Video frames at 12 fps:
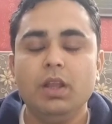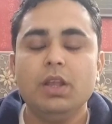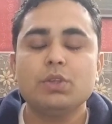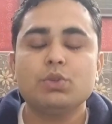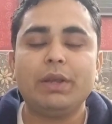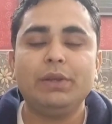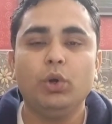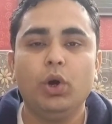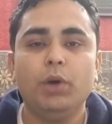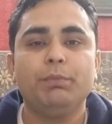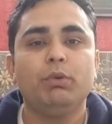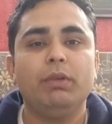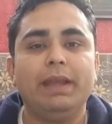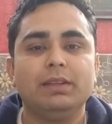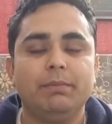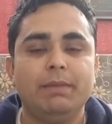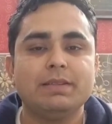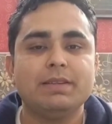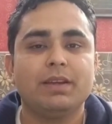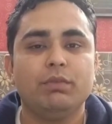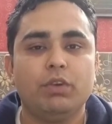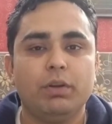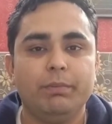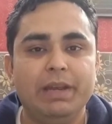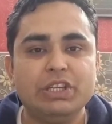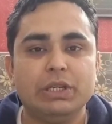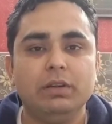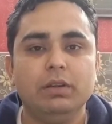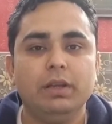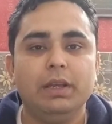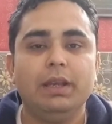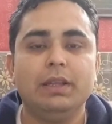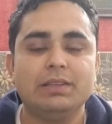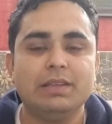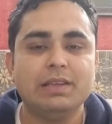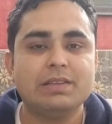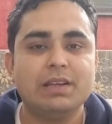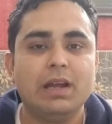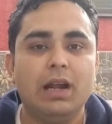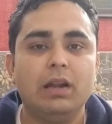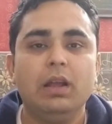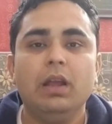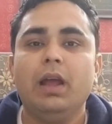So I hope you like the basic information in this regard.